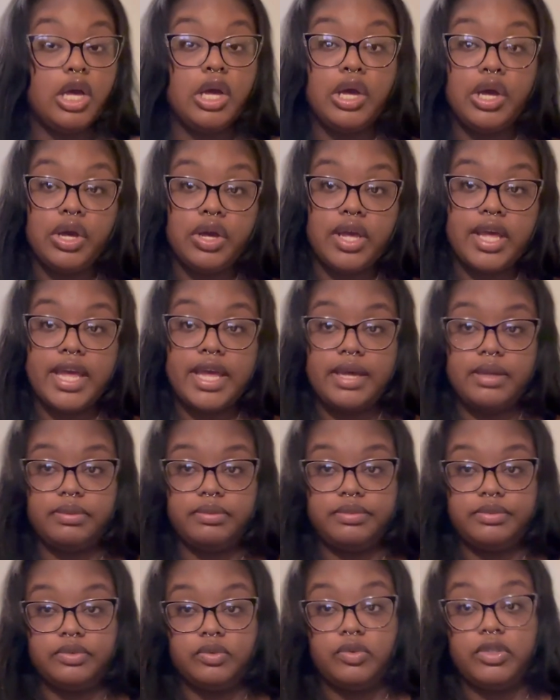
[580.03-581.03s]
Okay,
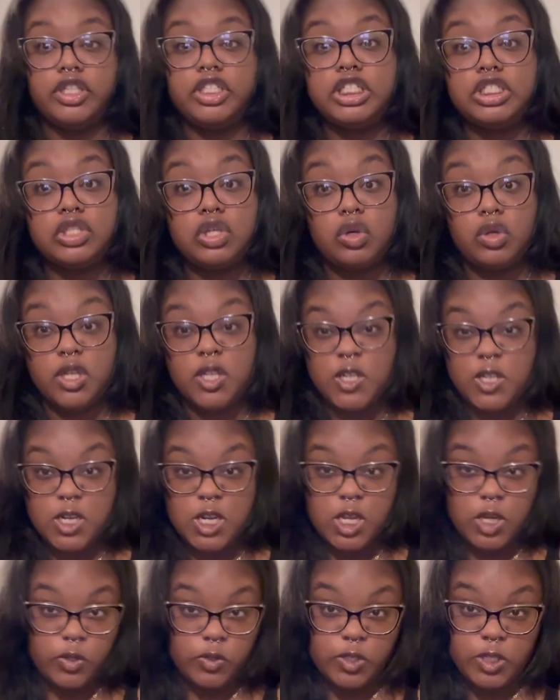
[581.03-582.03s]
we're just gonna get
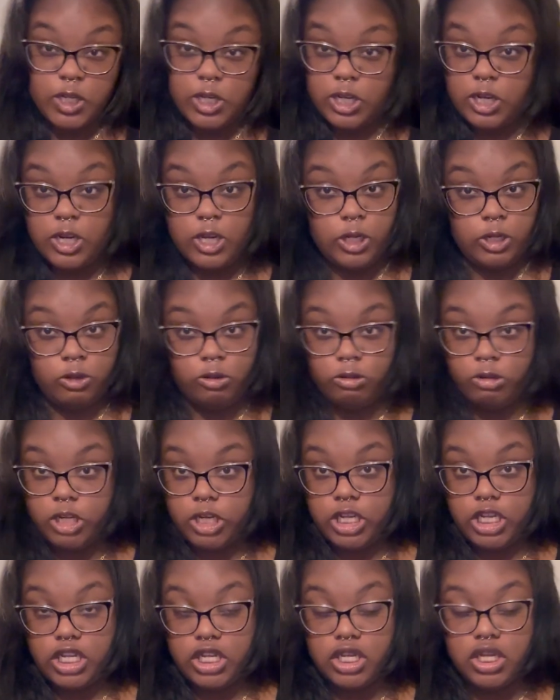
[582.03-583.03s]
down to nitty
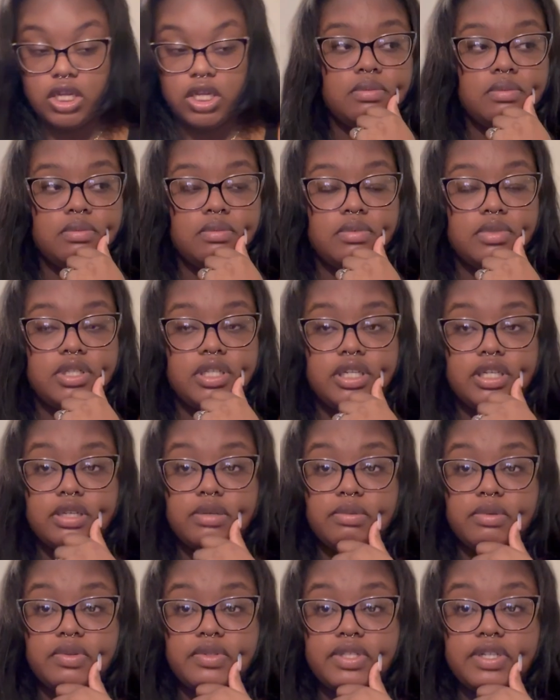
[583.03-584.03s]
gritty. Damn,
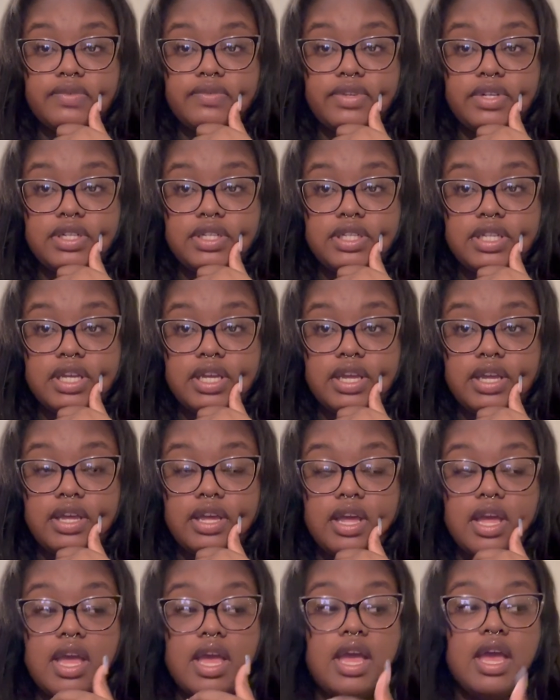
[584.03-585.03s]
what was I finna say?
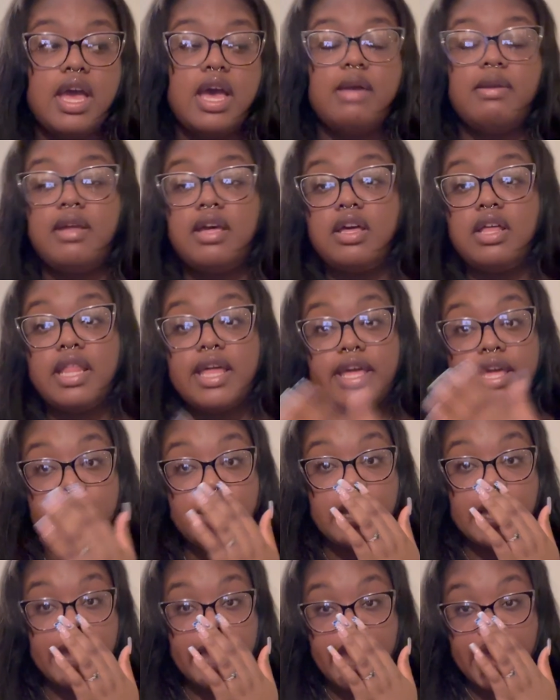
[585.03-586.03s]
I'm not gonna lie,
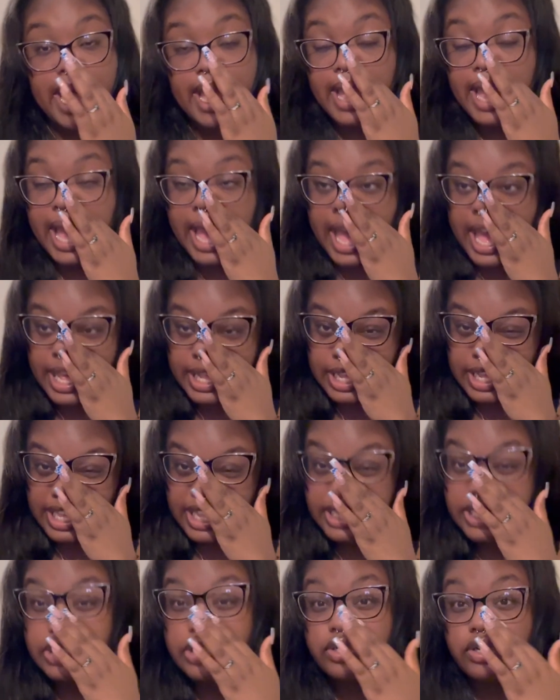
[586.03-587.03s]
y'all. I
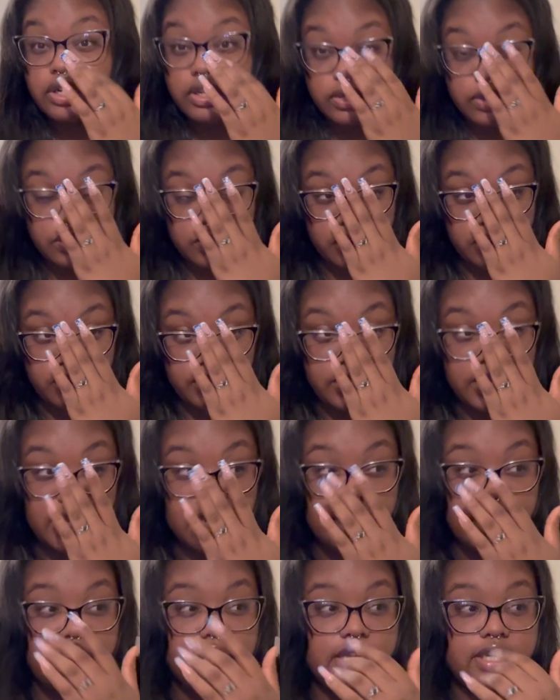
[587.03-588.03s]
struggle with
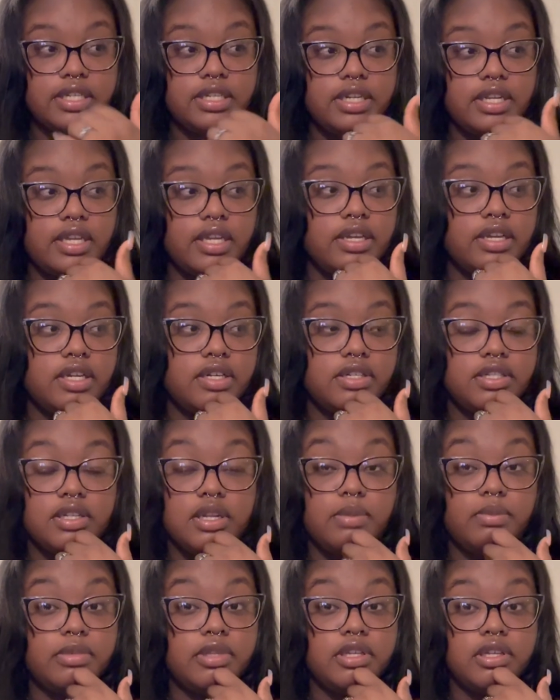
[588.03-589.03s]
ADHD or
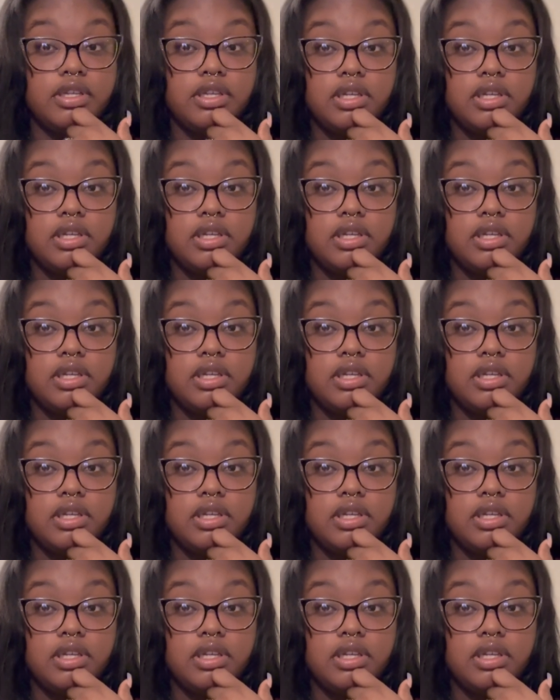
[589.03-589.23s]
something.